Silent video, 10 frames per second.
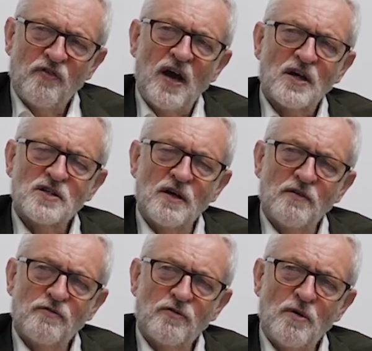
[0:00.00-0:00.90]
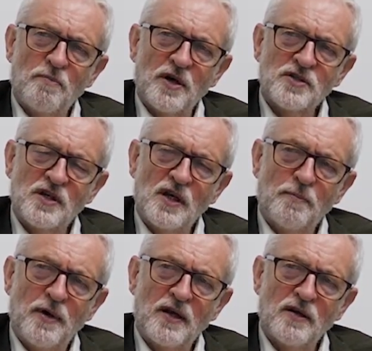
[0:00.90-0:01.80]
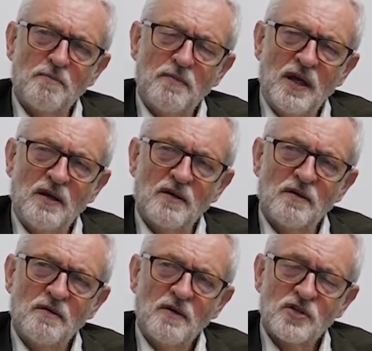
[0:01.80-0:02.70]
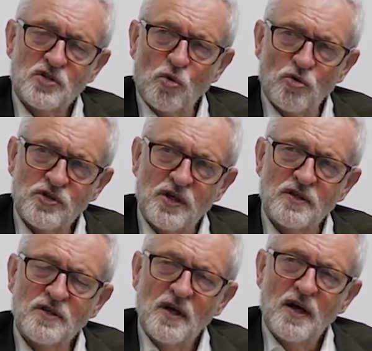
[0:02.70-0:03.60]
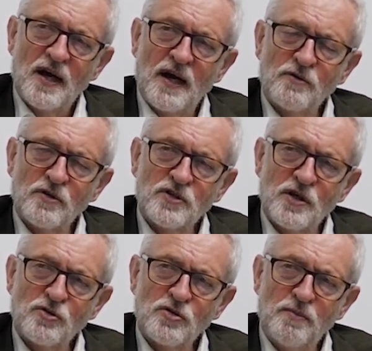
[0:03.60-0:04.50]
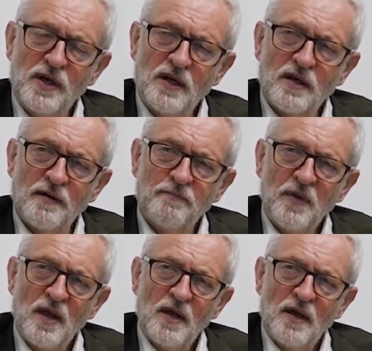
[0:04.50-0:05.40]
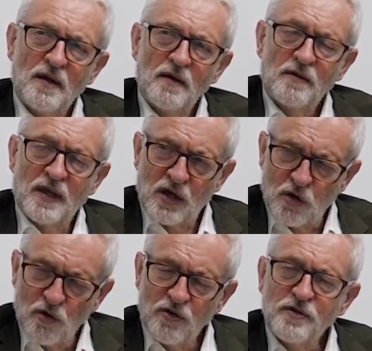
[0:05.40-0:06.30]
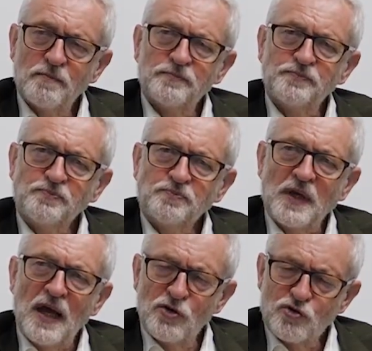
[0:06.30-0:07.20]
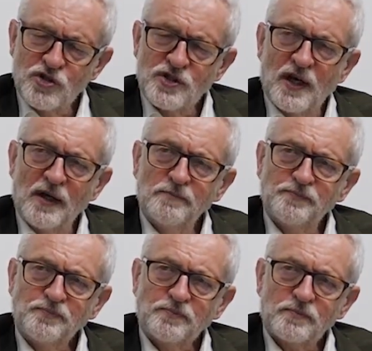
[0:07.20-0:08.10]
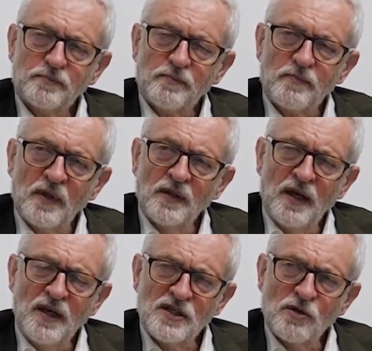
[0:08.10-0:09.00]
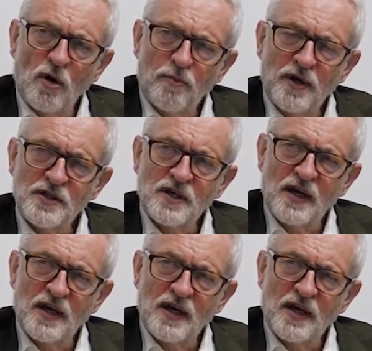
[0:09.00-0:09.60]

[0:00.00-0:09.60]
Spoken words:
effective, robust, independent media sources out on social media. They're good, interesting, They need to cooperate